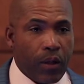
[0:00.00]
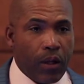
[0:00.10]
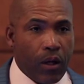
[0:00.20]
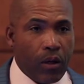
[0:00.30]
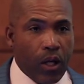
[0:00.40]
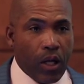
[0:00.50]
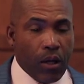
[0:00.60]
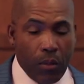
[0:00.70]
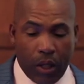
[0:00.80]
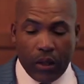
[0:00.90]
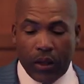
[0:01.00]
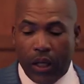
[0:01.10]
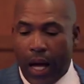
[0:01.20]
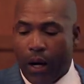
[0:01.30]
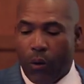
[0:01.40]
You know, because in
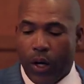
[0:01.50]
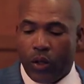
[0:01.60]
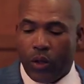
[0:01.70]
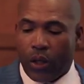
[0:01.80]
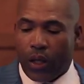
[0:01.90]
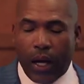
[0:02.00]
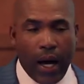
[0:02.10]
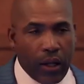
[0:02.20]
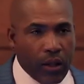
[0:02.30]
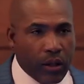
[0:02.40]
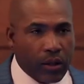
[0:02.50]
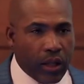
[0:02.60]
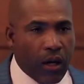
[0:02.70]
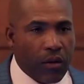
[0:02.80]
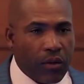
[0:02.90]
a lot of ways you can lie to
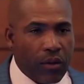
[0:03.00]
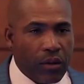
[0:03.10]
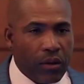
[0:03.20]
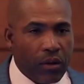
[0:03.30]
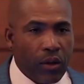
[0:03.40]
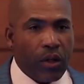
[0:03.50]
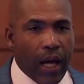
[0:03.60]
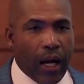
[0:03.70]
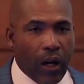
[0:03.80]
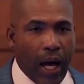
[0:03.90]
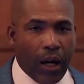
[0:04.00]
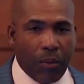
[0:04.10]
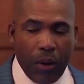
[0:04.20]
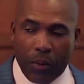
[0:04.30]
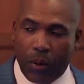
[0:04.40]
yourself. You can lie to a lot
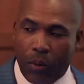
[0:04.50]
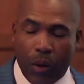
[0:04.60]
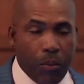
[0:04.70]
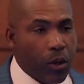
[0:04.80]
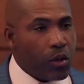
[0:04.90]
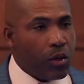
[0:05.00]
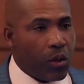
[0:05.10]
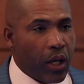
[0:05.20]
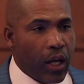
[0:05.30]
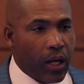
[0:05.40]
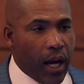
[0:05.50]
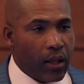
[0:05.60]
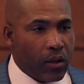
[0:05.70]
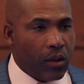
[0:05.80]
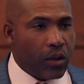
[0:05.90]
of people. The one person you can't
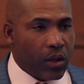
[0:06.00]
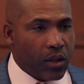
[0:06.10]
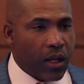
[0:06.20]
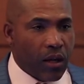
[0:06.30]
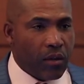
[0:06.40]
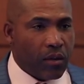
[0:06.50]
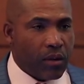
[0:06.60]
lie to is yourself.